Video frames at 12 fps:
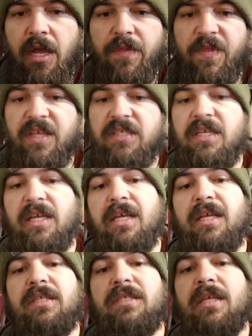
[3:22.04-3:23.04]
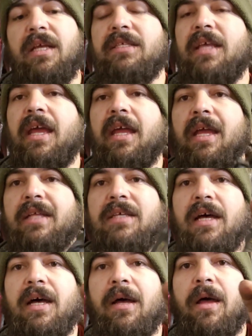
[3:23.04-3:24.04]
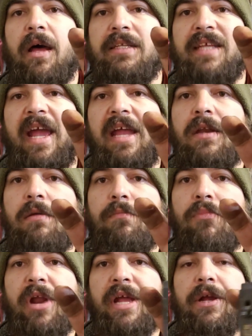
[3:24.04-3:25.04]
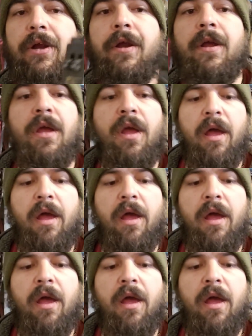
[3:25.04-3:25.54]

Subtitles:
This is, it's a tandem breaker.